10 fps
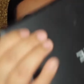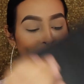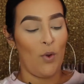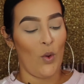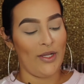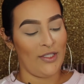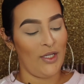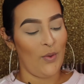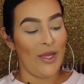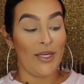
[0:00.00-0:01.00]
I'm going
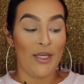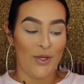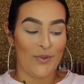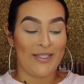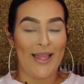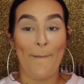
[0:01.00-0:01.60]
to use the